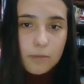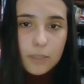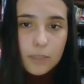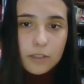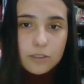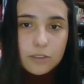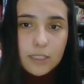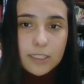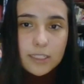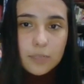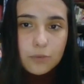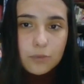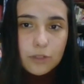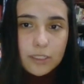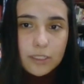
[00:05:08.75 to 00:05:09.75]
because it's a
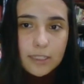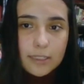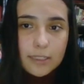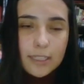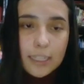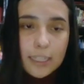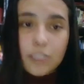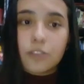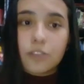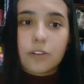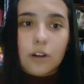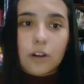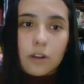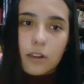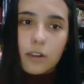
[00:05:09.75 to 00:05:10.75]
process that takes
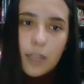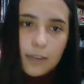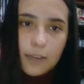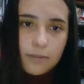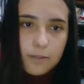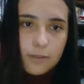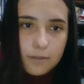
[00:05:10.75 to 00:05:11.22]
you all life.